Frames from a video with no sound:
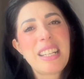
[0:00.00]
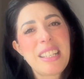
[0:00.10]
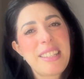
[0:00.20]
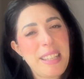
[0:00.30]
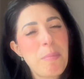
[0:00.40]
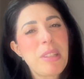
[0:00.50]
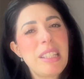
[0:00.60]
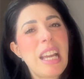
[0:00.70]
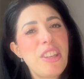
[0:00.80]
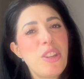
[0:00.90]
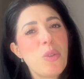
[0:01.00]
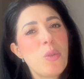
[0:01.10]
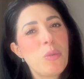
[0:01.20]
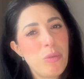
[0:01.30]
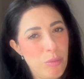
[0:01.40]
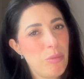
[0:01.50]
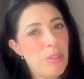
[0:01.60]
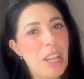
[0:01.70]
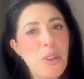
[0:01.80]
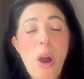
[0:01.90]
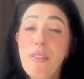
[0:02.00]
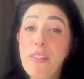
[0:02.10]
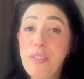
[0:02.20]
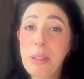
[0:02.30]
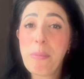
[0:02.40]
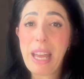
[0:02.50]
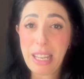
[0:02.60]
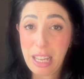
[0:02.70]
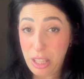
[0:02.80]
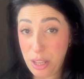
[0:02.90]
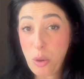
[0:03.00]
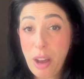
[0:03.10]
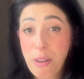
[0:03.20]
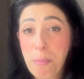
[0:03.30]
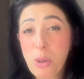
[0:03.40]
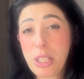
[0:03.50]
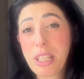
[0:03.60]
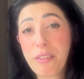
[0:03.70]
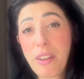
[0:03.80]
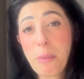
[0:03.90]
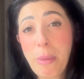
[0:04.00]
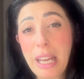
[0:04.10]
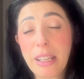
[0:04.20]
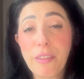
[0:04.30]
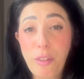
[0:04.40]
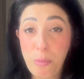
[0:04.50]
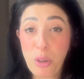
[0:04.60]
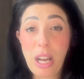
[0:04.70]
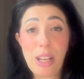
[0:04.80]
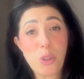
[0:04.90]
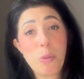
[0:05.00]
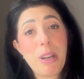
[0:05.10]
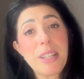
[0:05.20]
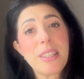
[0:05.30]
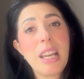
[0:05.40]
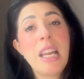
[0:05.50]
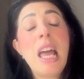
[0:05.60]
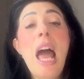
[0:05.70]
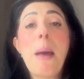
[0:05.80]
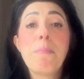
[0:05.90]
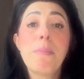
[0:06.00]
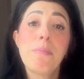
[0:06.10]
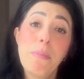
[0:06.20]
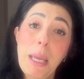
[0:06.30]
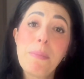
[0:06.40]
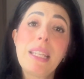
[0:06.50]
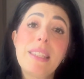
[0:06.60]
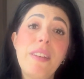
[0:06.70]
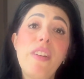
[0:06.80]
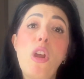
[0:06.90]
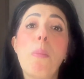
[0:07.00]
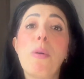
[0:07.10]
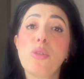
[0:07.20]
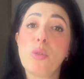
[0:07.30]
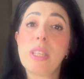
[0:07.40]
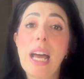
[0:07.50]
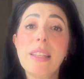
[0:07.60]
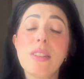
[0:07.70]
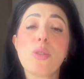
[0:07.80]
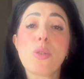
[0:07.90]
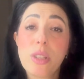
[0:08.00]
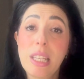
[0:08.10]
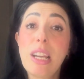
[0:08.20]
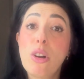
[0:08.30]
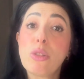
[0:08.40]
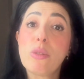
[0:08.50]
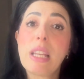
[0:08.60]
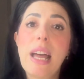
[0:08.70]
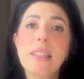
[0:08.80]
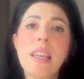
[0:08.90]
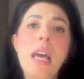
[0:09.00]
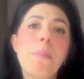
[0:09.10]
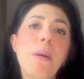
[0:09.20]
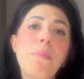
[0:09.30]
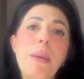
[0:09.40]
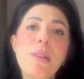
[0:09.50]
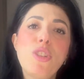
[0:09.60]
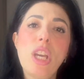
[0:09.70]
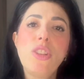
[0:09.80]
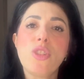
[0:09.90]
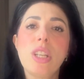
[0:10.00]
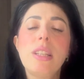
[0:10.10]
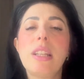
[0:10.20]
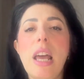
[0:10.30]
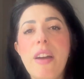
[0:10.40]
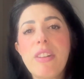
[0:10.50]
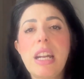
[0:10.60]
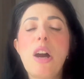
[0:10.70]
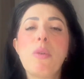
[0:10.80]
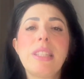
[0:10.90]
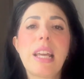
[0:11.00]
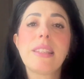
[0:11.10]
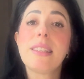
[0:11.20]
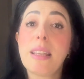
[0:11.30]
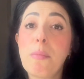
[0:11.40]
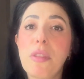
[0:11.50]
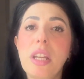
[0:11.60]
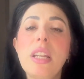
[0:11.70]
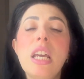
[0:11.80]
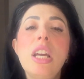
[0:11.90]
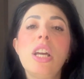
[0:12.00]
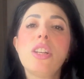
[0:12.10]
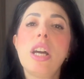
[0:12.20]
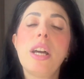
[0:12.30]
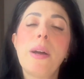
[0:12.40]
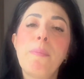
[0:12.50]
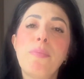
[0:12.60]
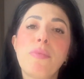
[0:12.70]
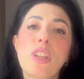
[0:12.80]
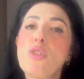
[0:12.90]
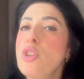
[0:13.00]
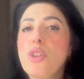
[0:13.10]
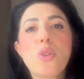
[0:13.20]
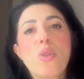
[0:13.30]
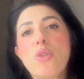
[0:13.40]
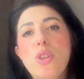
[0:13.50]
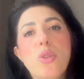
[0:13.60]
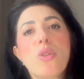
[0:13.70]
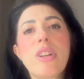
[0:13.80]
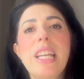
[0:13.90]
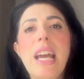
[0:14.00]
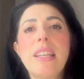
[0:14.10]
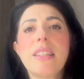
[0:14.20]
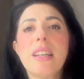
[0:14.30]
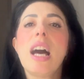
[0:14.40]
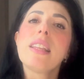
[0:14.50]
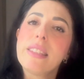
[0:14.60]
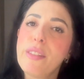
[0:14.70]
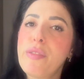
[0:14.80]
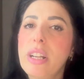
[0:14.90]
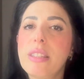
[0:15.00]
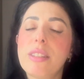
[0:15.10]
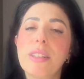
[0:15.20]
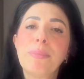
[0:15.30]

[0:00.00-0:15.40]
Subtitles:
something that you have a feedback, that you have a positive feedback from your customers, and maybe develop onto that. So stick onto that, but maybe changing every now and then something, just to create a different